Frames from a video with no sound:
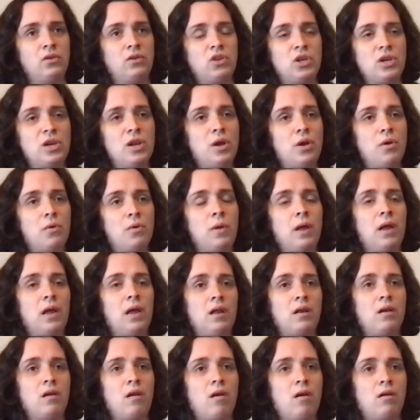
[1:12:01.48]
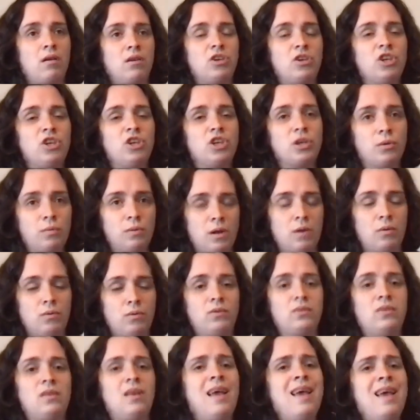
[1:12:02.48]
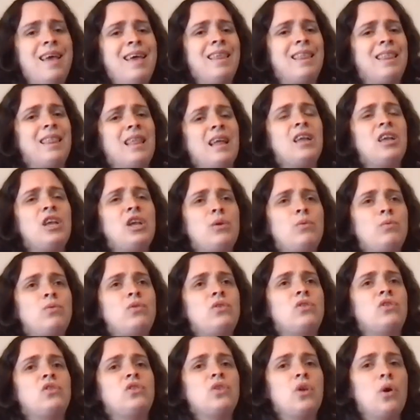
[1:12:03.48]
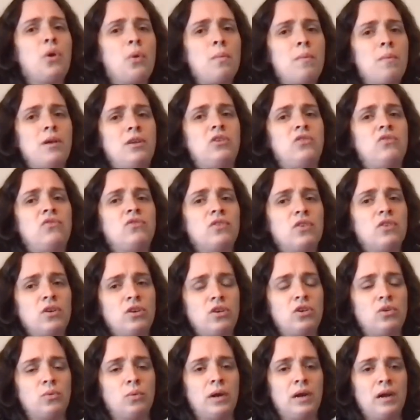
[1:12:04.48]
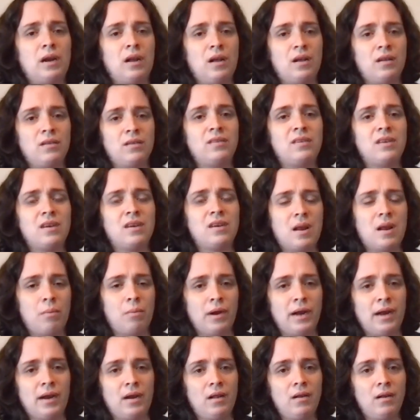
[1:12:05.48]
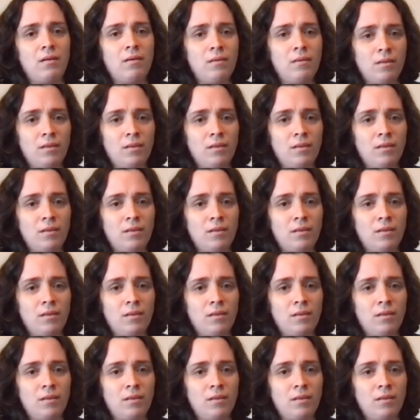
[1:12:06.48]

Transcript: to know in our show notes. Thank you so much for joining us today, Brandon.